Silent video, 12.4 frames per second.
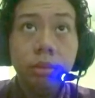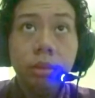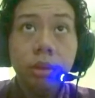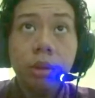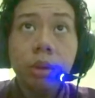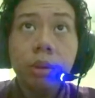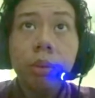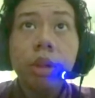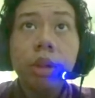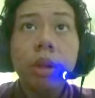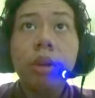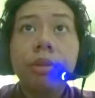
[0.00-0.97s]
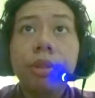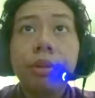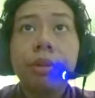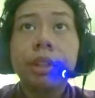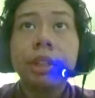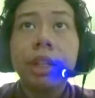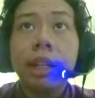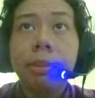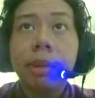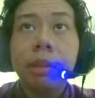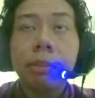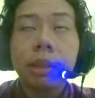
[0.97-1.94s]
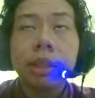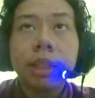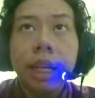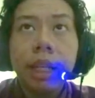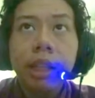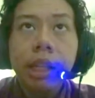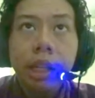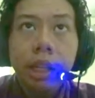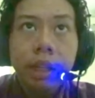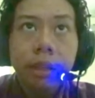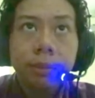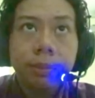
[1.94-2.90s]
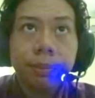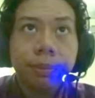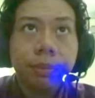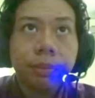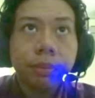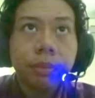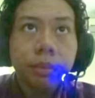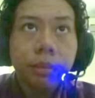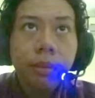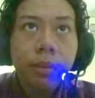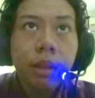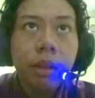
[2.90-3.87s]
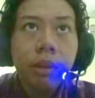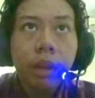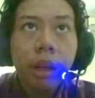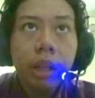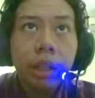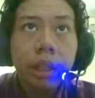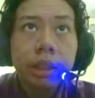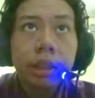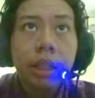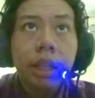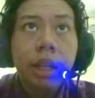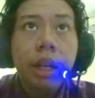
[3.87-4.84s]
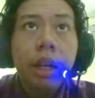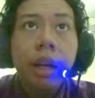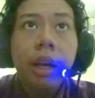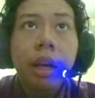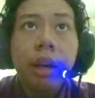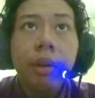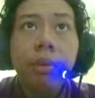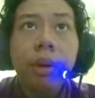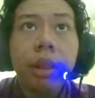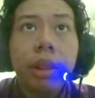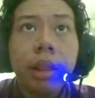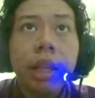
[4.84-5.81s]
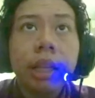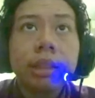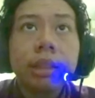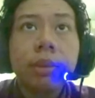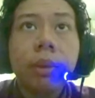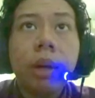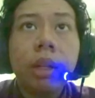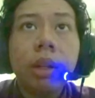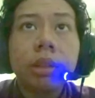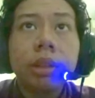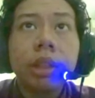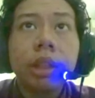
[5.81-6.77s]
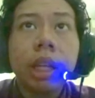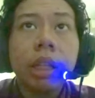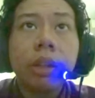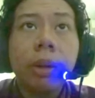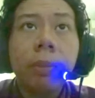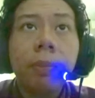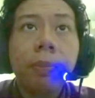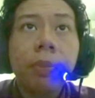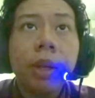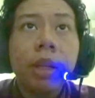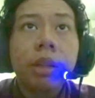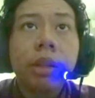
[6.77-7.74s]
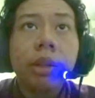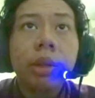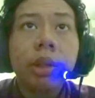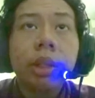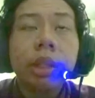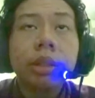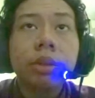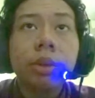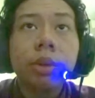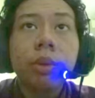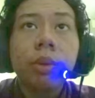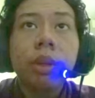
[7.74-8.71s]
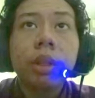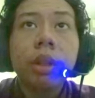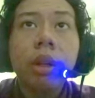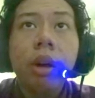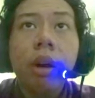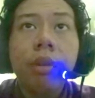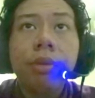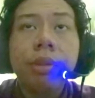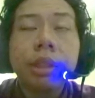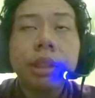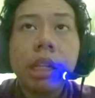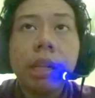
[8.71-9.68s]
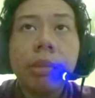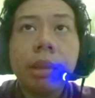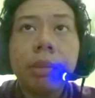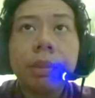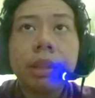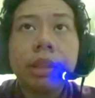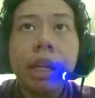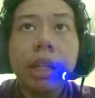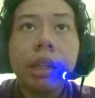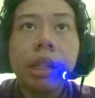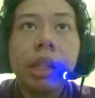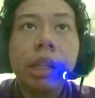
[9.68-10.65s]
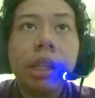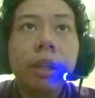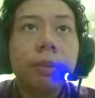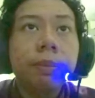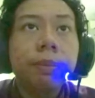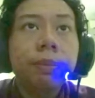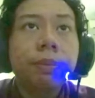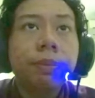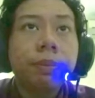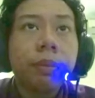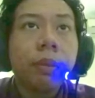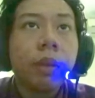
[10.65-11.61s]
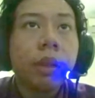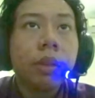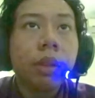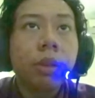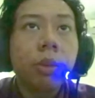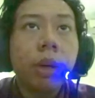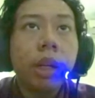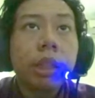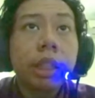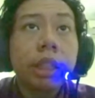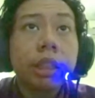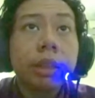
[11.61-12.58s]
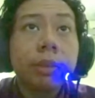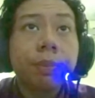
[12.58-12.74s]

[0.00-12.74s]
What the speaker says: root word of the first element plus ATE. Second is if with less 1 oxygen atom, the rule is root word of first element plus ITE. Third one is